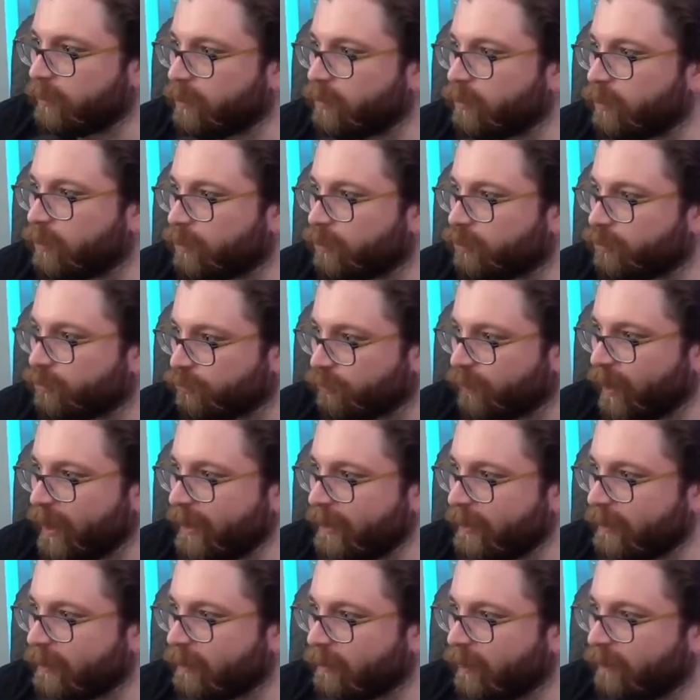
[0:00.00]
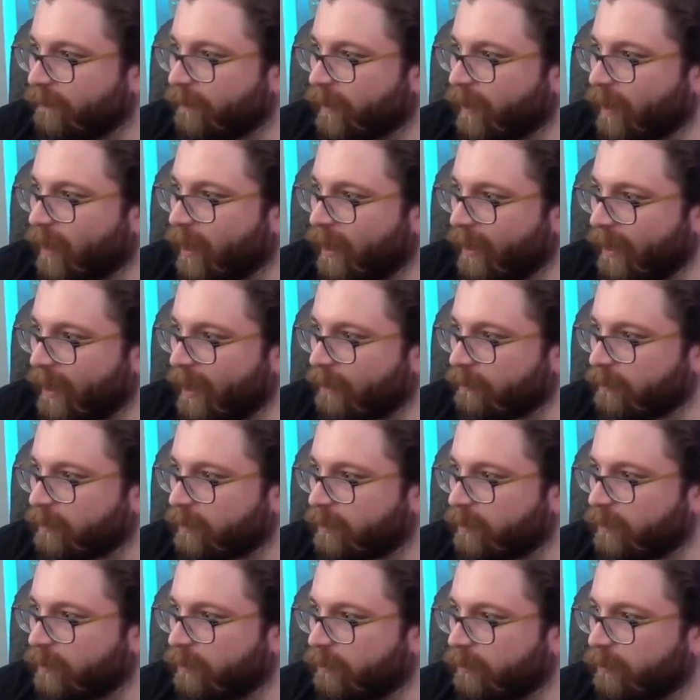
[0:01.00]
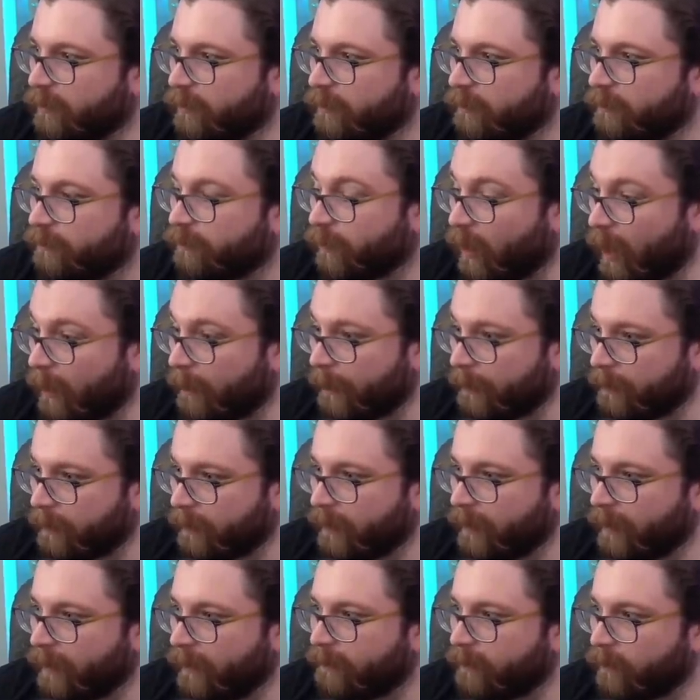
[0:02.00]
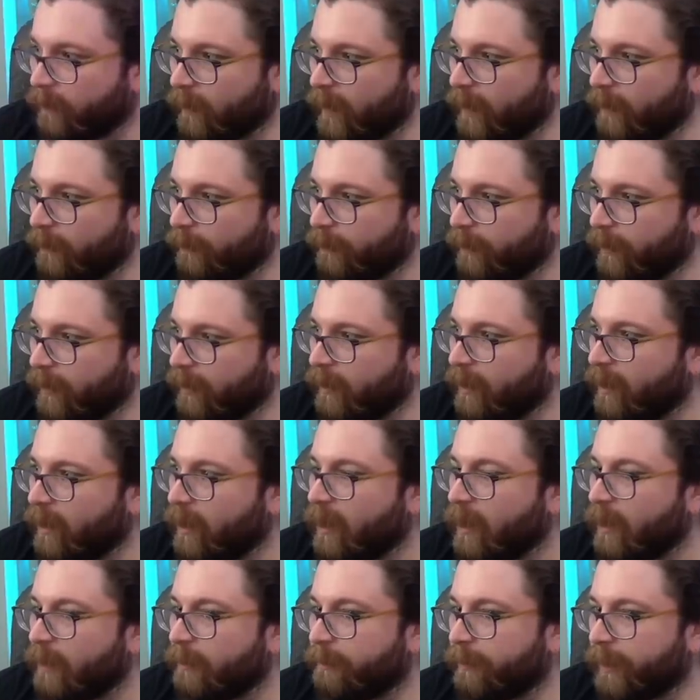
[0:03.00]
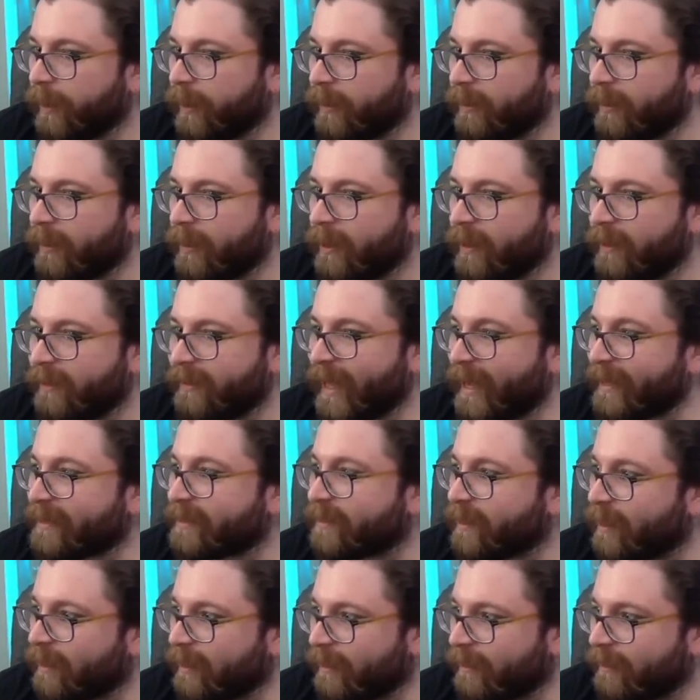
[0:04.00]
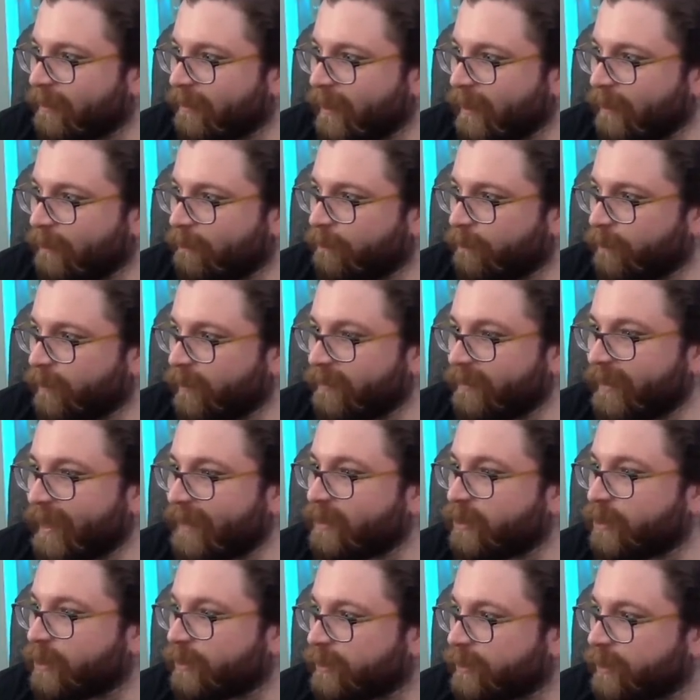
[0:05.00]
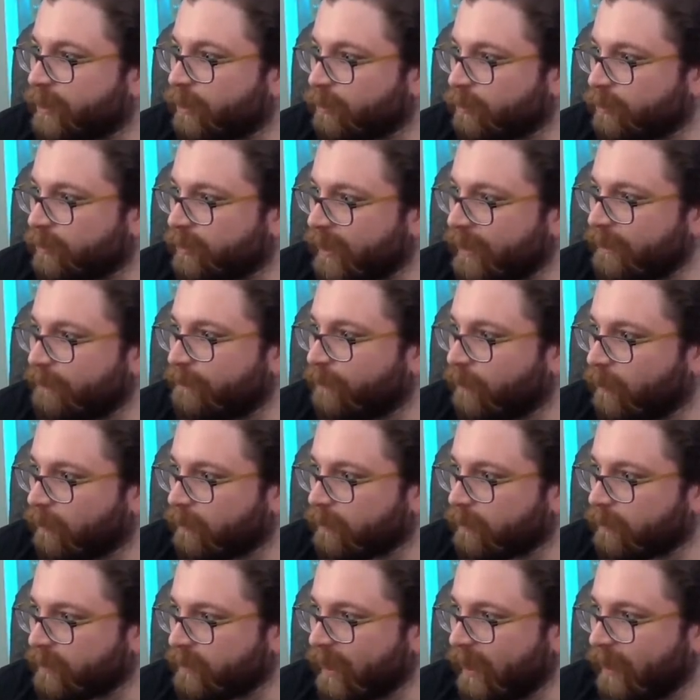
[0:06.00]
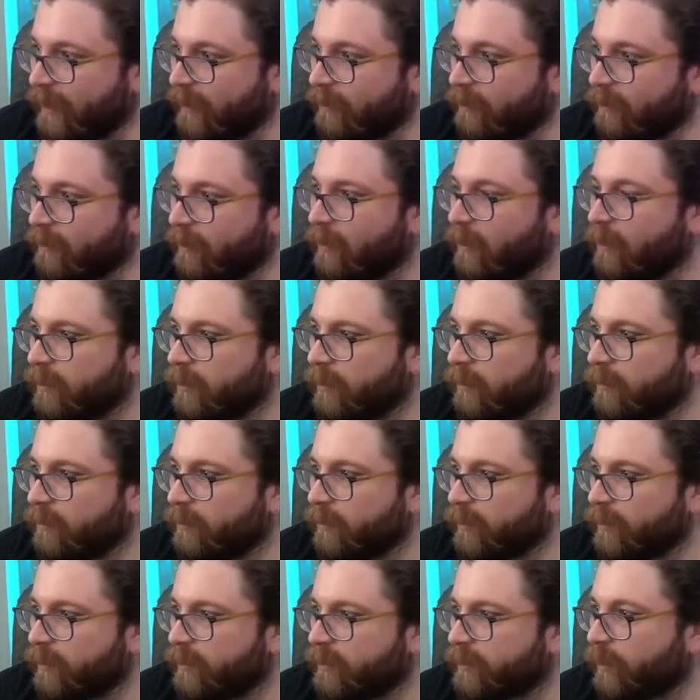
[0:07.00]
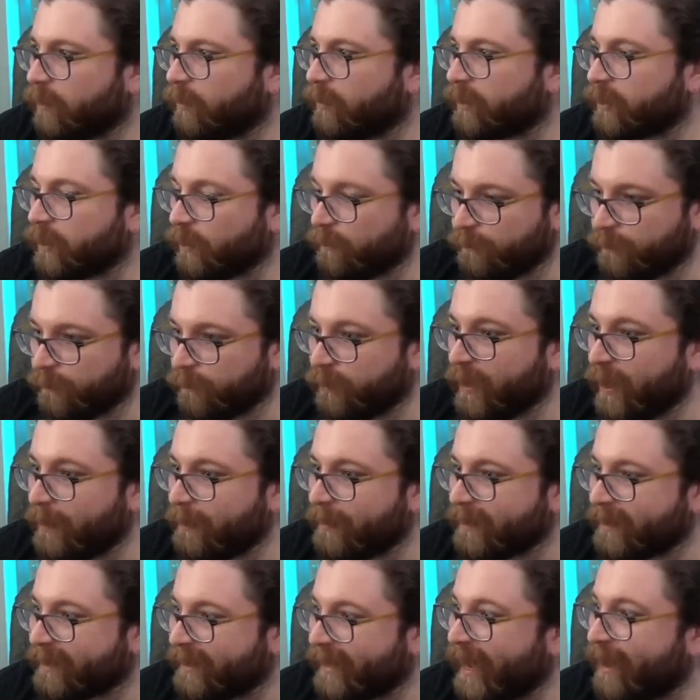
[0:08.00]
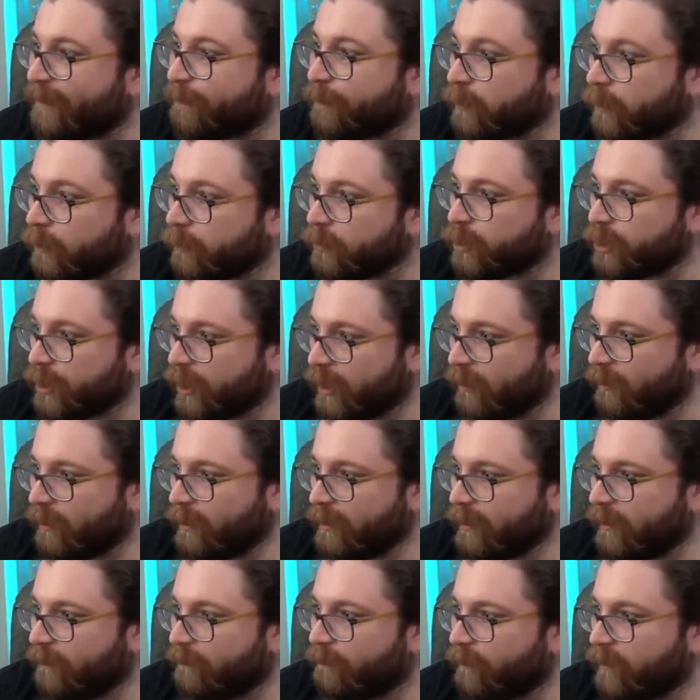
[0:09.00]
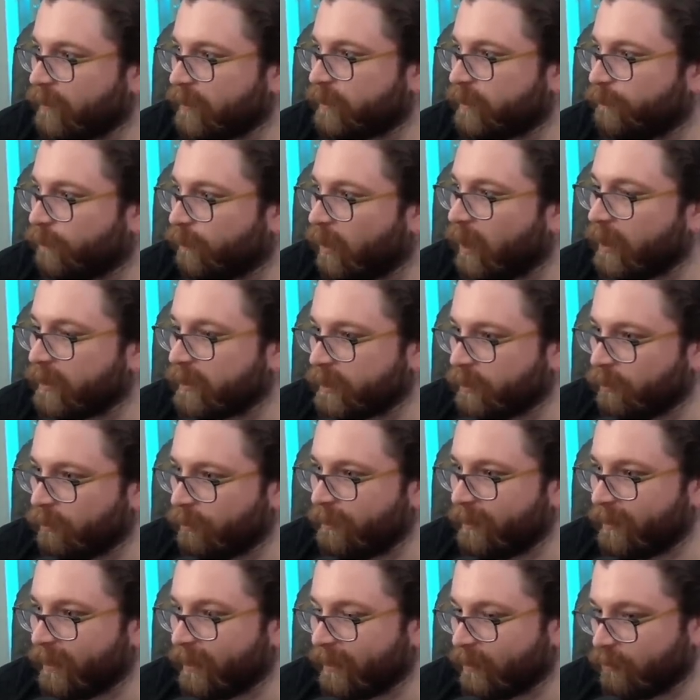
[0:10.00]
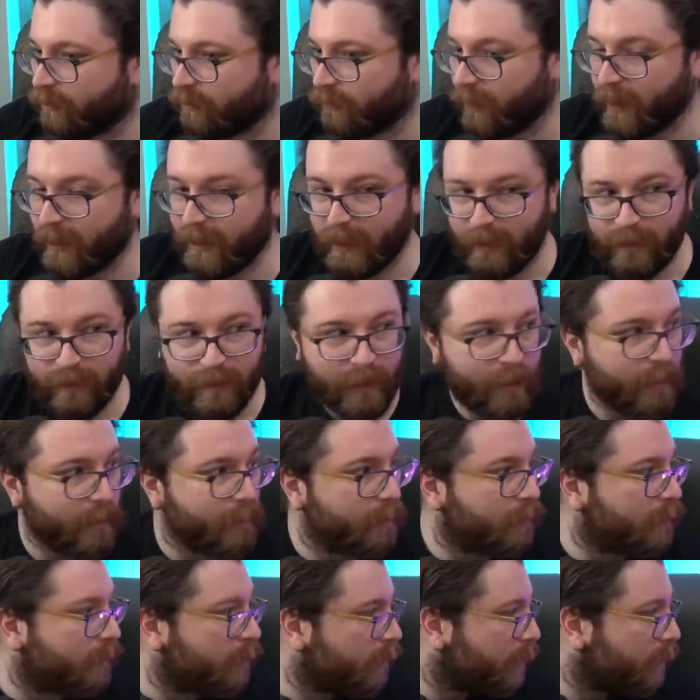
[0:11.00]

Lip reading: you could train to live at a high altitude, probably, if you're healthy. But that's not a thing for them. That's just their default state. So for them, it's an evolutionary difference. For us, it would be like a training thing.